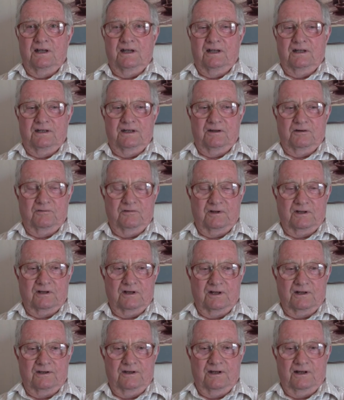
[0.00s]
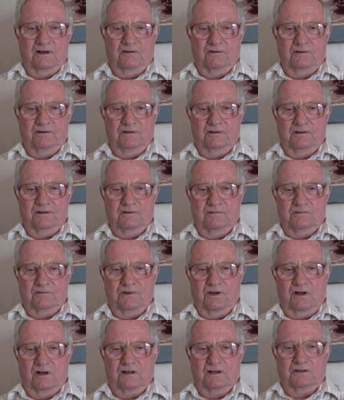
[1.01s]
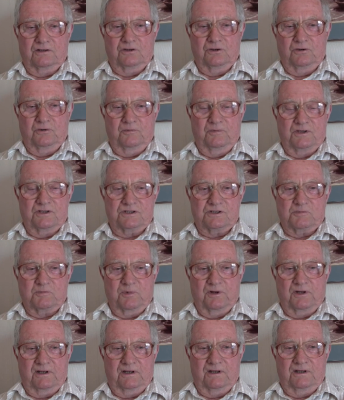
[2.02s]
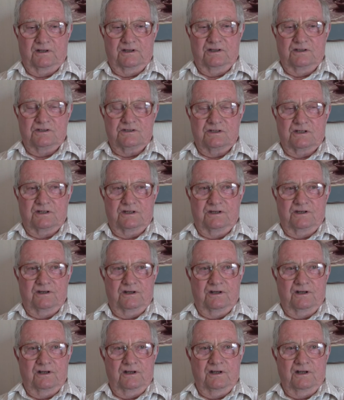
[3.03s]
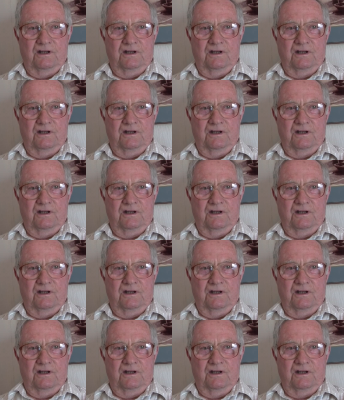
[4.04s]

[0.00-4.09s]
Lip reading: and then we got down and talking to him this spring, and he said,